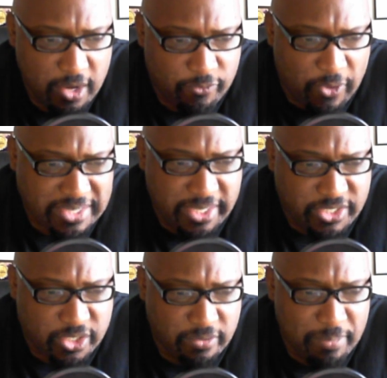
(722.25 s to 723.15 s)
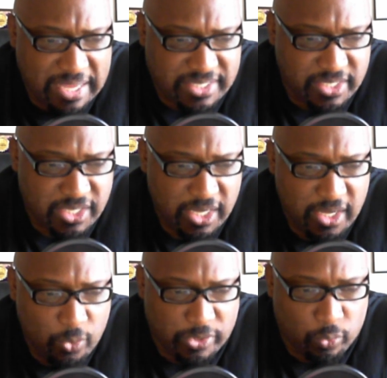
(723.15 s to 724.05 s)
Fractionation messes
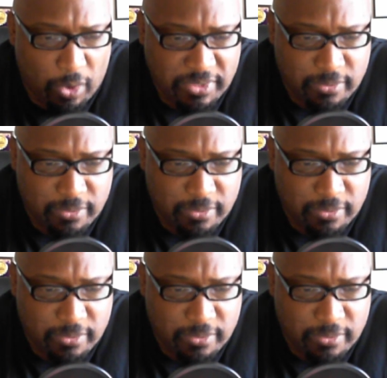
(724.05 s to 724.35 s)
with a woman's